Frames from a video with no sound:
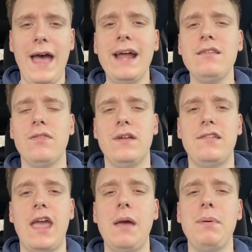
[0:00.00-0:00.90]
that the
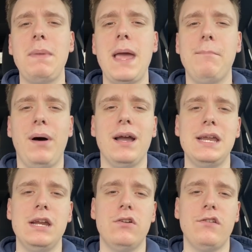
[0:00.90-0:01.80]
Tampa Bay
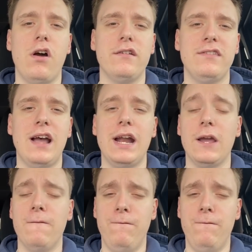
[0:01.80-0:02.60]
Buccaneers are signing